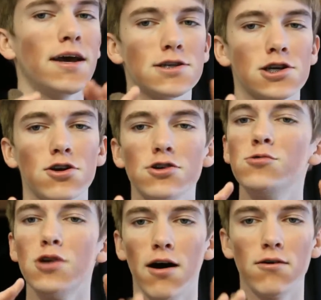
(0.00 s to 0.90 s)
Make sure
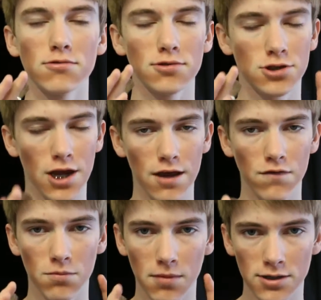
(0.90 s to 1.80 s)
you don't
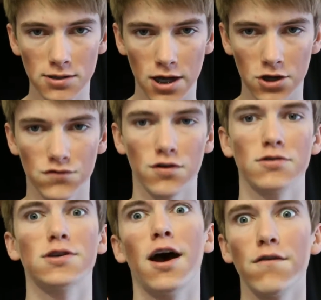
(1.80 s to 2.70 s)
shave your mustache
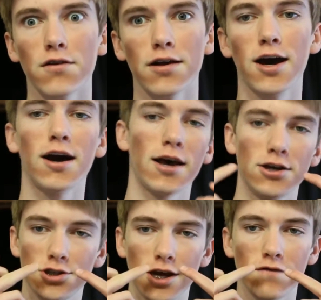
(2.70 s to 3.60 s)
first. I forgot.
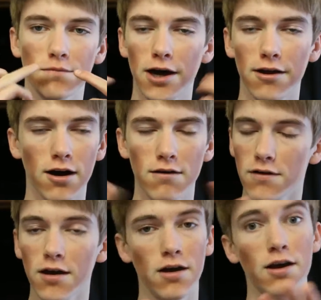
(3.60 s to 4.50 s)
I shaved mine
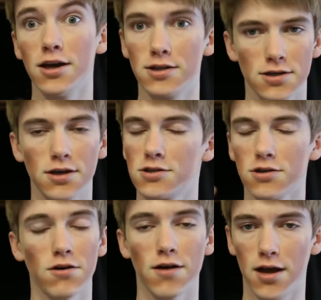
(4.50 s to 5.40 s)
off. It's, it's
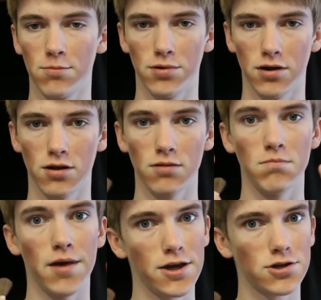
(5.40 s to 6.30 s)
alright, but
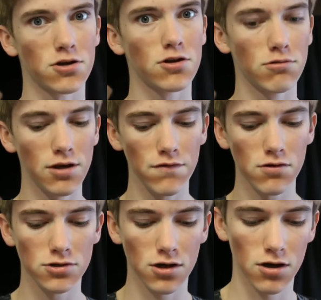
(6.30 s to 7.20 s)
make sure you leave
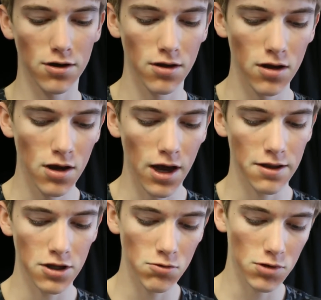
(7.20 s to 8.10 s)
yours on.
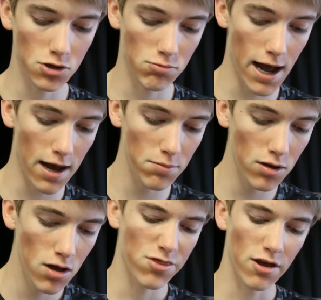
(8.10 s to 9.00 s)
And then you want to
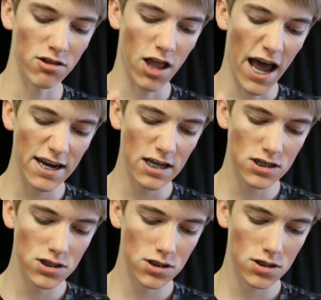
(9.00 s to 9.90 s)
grab the
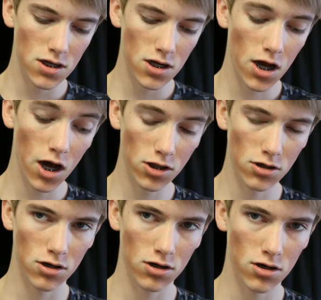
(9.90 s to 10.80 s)
lightest
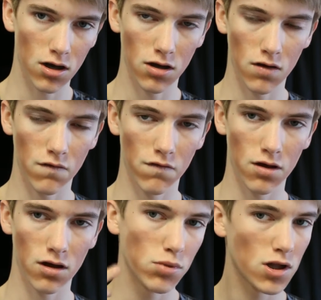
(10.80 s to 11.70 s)
color
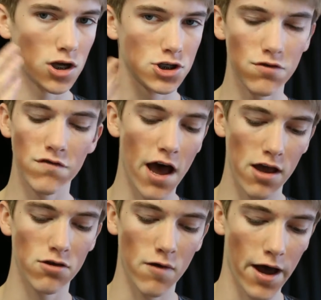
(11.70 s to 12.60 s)
of blush you've ha you